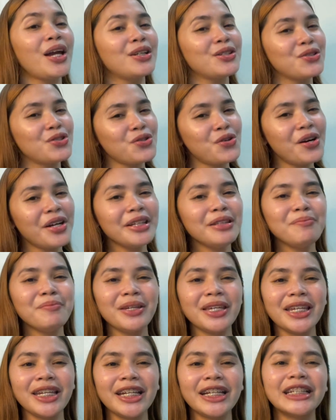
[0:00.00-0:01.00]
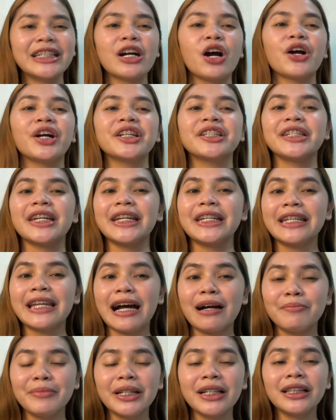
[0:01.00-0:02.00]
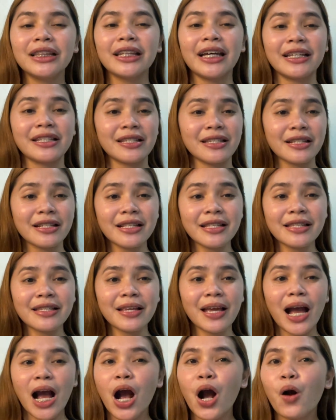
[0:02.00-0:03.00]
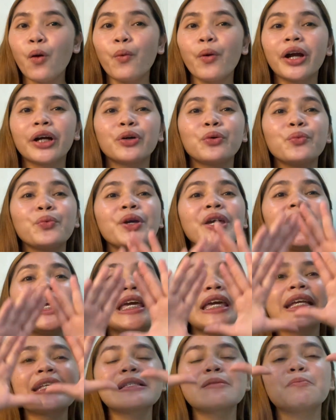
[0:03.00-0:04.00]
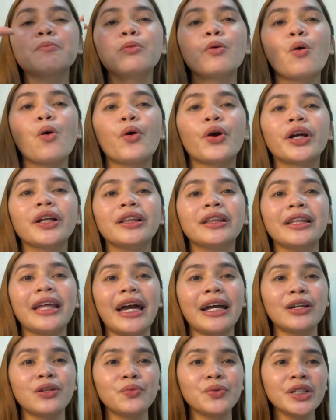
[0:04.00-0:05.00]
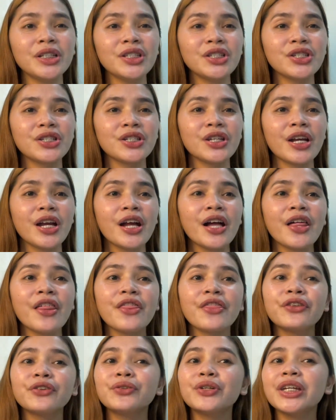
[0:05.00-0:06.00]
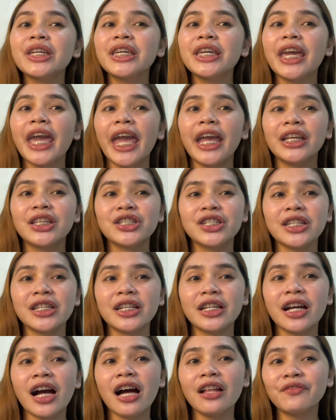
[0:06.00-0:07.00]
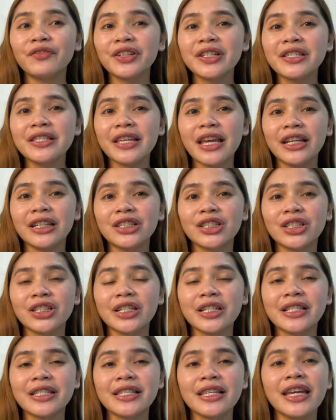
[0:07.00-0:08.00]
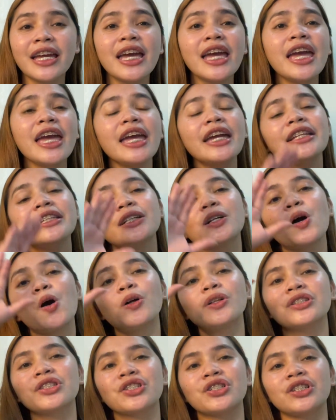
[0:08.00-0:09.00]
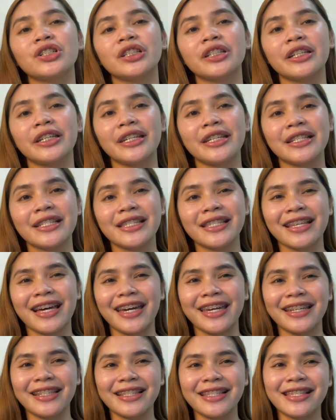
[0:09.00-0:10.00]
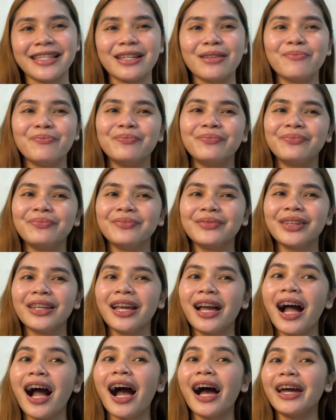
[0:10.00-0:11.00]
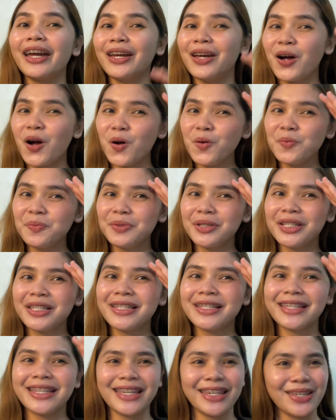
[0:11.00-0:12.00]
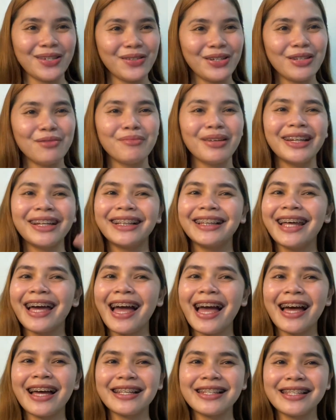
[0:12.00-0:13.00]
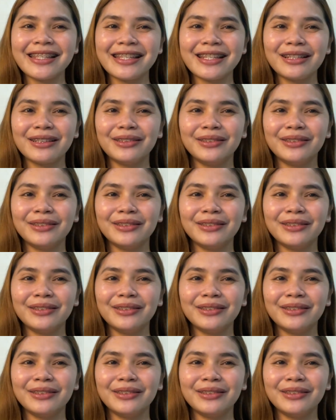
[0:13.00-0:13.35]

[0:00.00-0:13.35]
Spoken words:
Join me in our dynamic lessons where we explore language through engaging conversations and cultural insights. I hope to see you in my class.